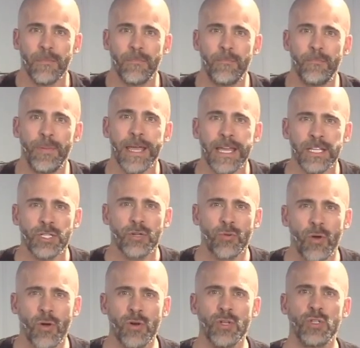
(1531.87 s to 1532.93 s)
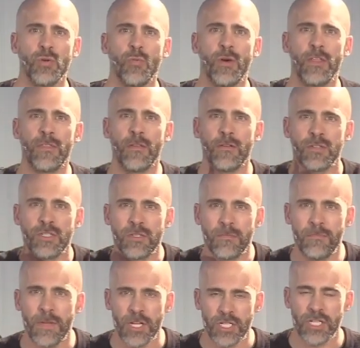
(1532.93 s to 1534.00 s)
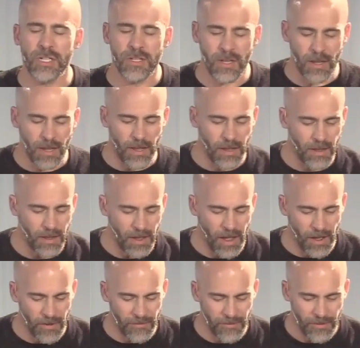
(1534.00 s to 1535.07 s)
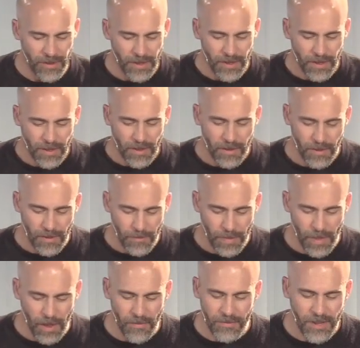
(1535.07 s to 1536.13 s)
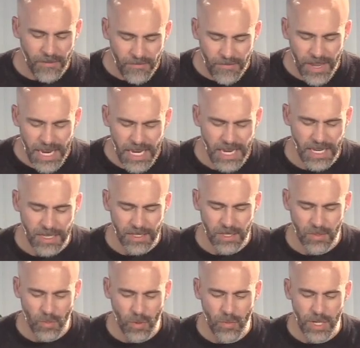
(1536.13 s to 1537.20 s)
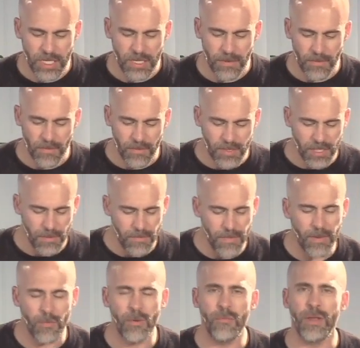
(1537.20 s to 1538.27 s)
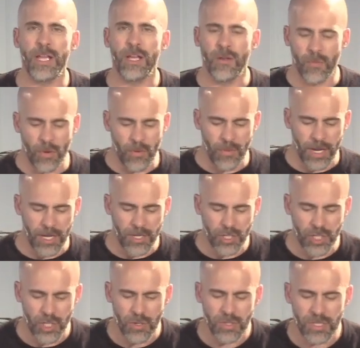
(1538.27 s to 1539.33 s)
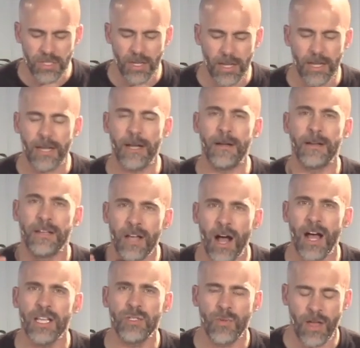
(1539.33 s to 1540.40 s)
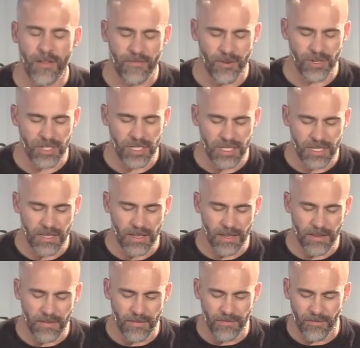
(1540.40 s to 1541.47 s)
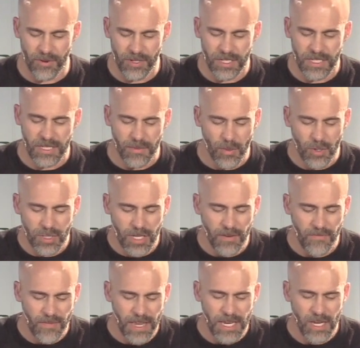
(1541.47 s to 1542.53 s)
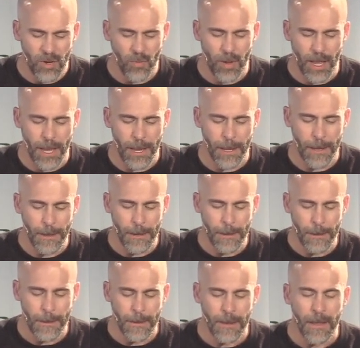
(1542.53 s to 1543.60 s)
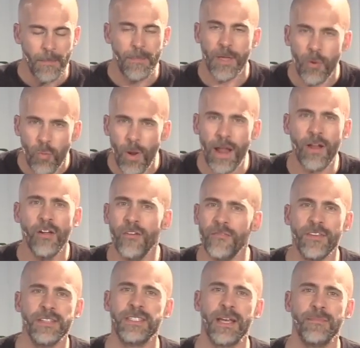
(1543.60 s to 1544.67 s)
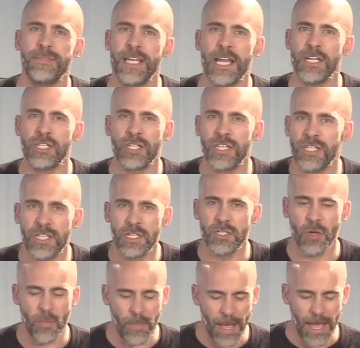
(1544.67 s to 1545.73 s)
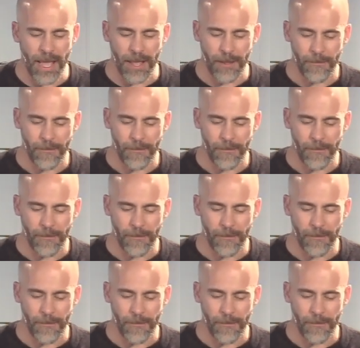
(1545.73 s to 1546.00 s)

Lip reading: Peace grows with submission of convenience when we choose God's way versus the most convenient way. Beware of the temptation to disobey